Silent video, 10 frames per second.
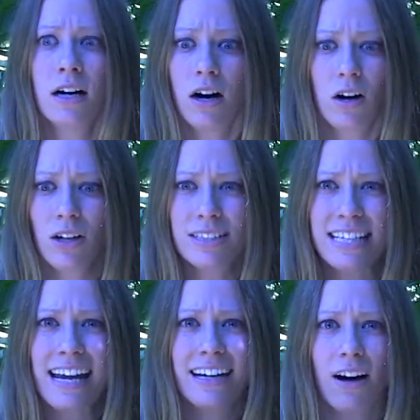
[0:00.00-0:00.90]
all
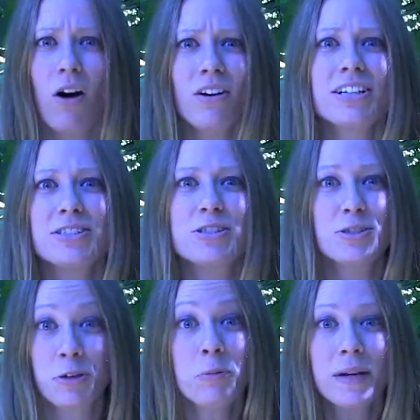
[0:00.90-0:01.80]
day,
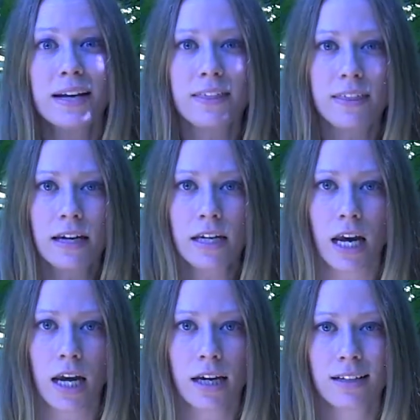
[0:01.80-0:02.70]
all-consuming
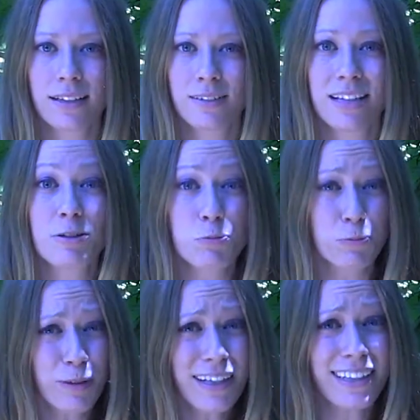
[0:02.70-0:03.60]
thinking that's
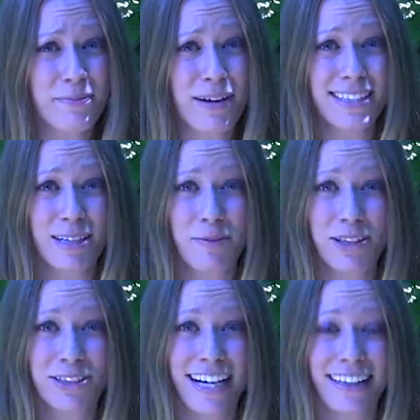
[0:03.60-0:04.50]
really messing with
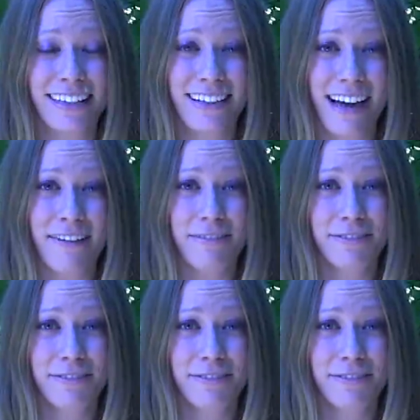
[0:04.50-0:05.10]
your daily life.